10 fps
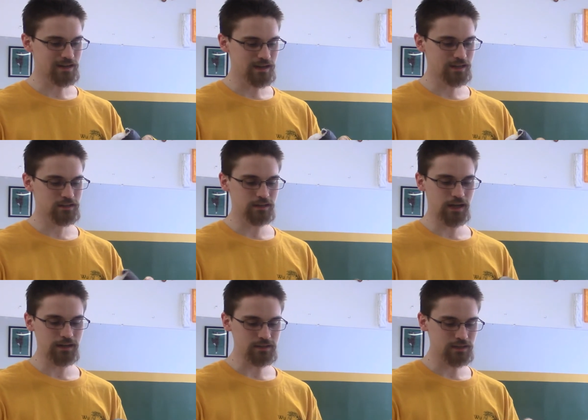next to
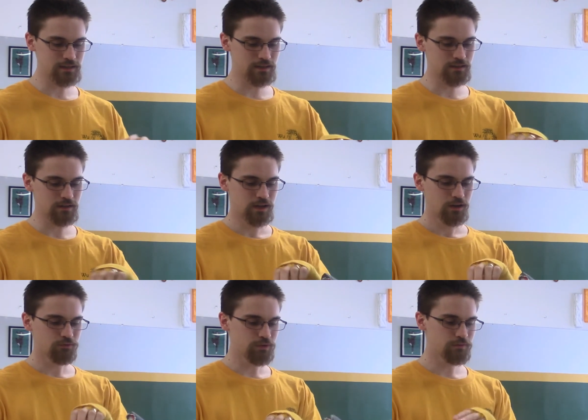non-existent,
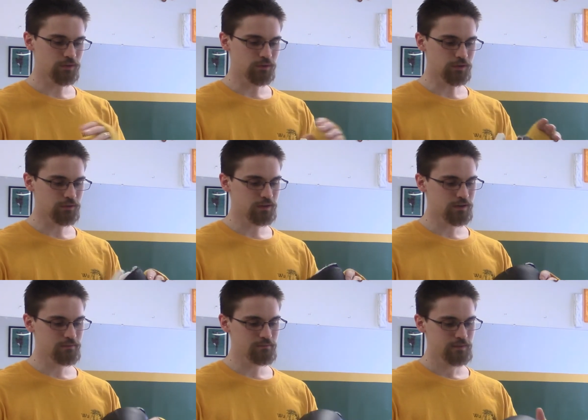free-floating
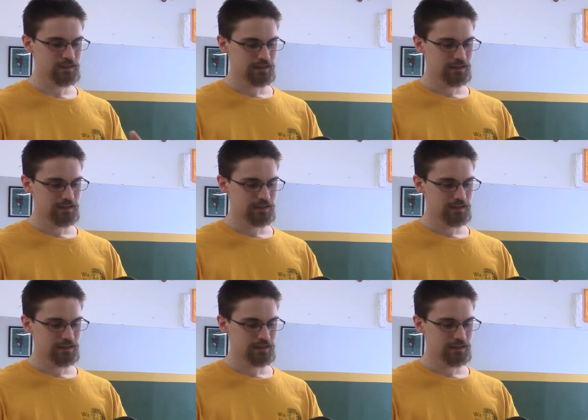thumb.